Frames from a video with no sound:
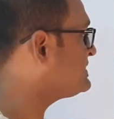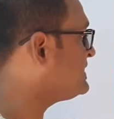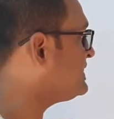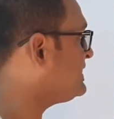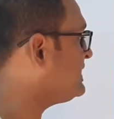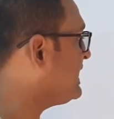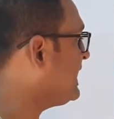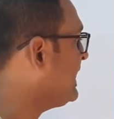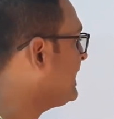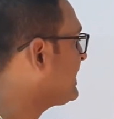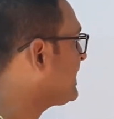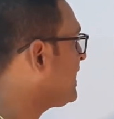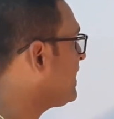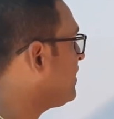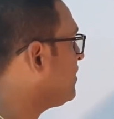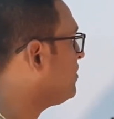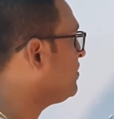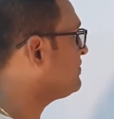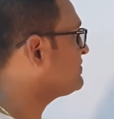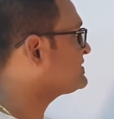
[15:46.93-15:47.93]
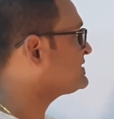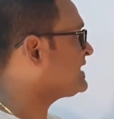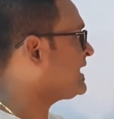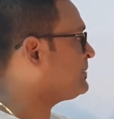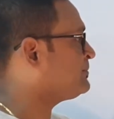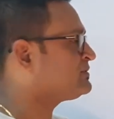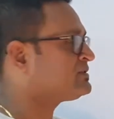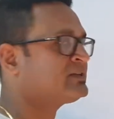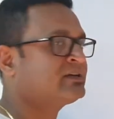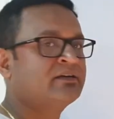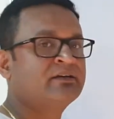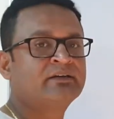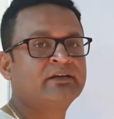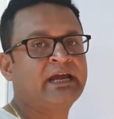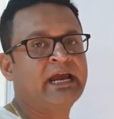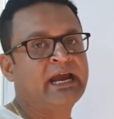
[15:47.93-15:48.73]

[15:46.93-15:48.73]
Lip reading: the era of Samsung